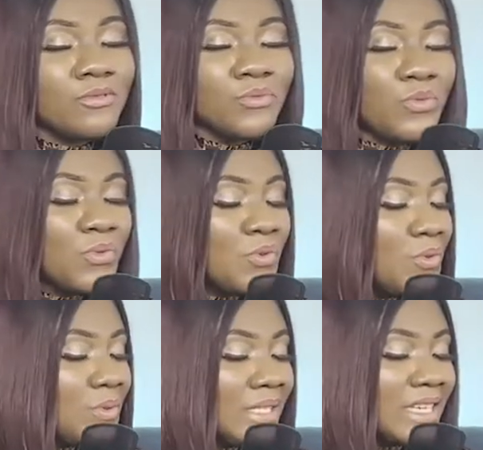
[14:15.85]

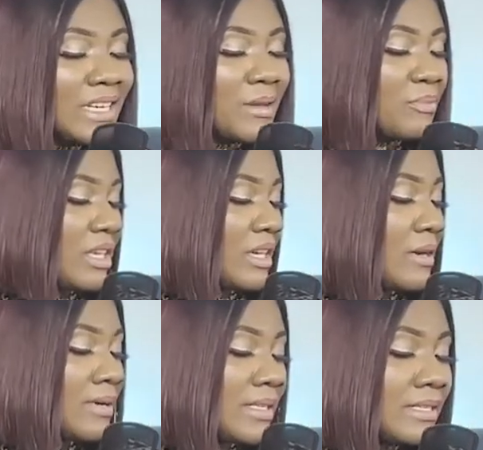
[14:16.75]
rules and
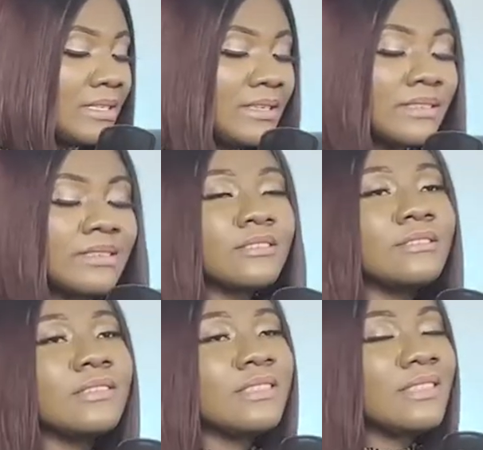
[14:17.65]
appearances
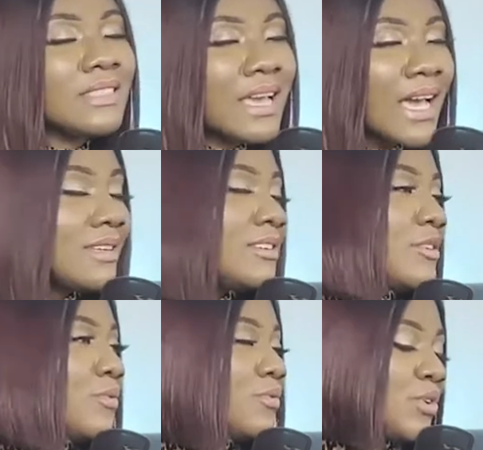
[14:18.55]
than
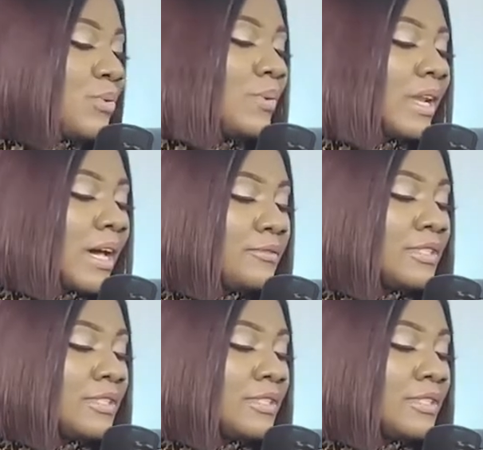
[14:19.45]
the real life